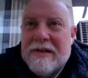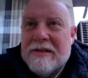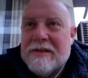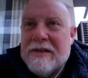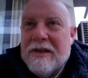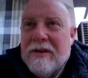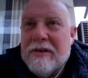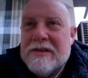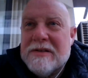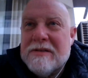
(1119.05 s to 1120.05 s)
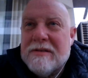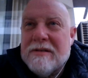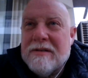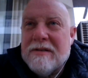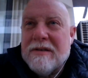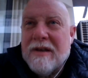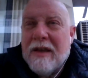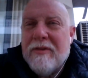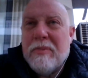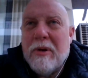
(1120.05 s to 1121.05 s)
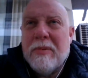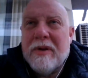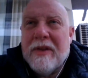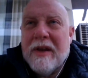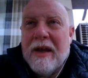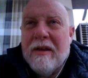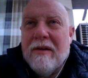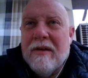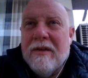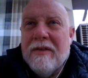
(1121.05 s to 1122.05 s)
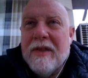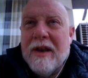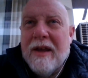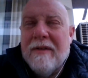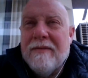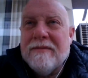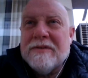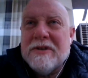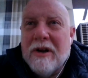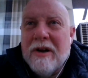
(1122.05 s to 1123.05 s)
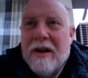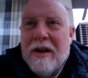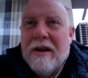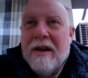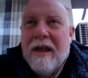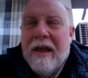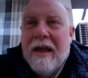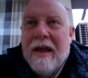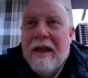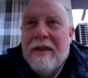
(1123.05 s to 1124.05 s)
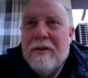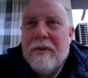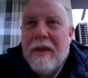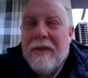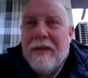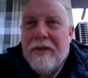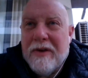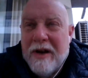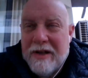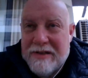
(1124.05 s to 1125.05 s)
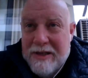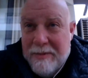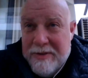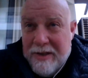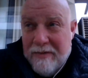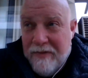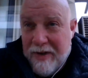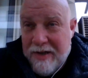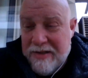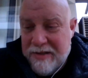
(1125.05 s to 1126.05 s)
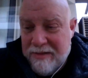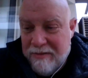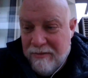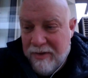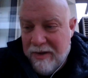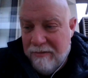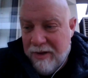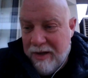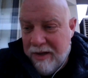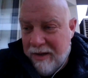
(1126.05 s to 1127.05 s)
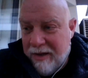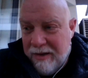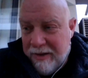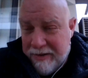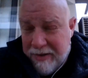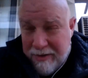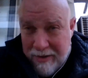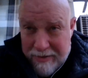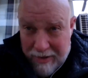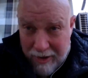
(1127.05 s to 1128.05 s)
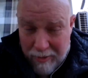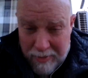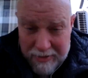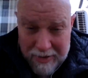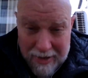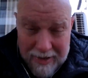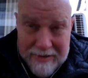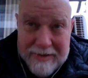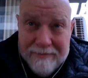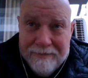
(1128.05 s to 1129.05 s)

And, you know, it's kind of appropriate that I that I started it and then read the thirty-nine steps and then finished re reading, listening to this audiobook today, because